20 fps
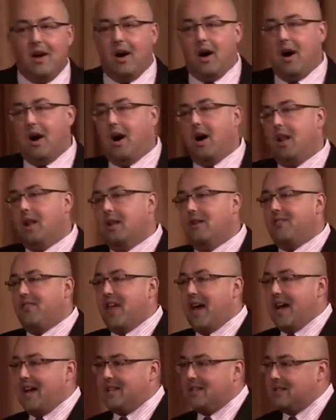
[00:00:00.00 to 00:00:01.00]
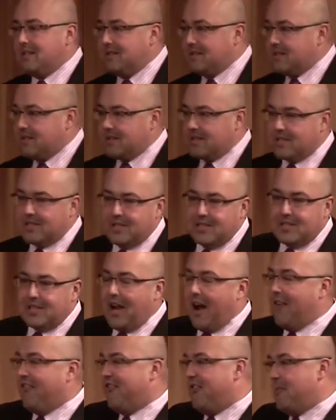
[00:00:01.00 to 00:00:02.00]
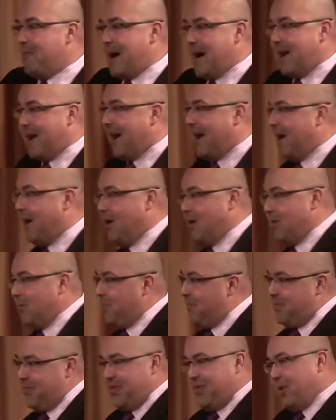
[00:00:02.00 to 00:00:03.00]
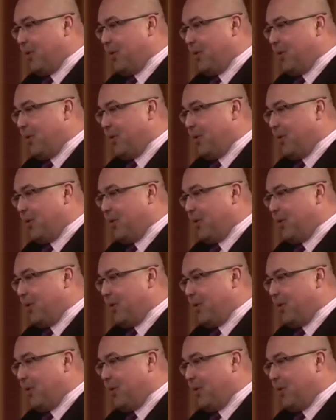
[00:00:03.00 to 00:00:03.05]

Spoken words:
all of that stuff about how